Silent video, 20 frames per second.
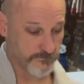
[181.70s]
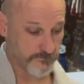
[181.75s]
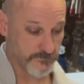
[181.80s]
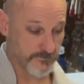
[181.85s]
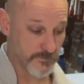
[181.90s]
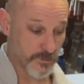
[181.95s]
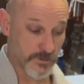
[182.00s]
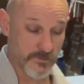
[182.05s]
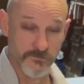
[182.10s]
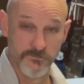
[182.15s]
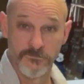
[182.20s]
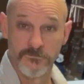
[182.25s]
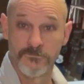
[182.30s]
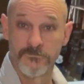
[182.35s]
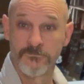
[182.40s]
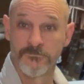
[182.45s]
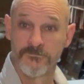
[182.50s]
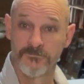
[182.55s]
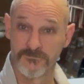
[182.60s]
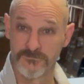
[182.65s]
Well,
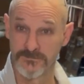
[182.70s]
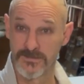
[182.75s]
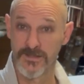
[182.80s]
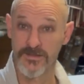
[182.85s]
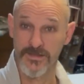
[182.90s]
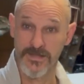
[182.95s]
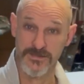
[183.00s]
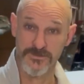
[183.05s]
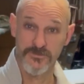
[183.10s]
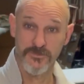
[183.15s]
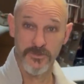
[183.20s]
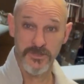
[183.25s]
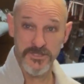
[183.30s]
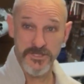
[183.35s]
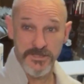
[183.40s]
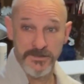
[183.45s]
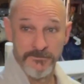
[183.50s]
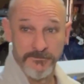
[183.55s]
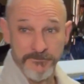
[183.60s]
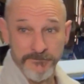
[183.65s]
thanks for watching.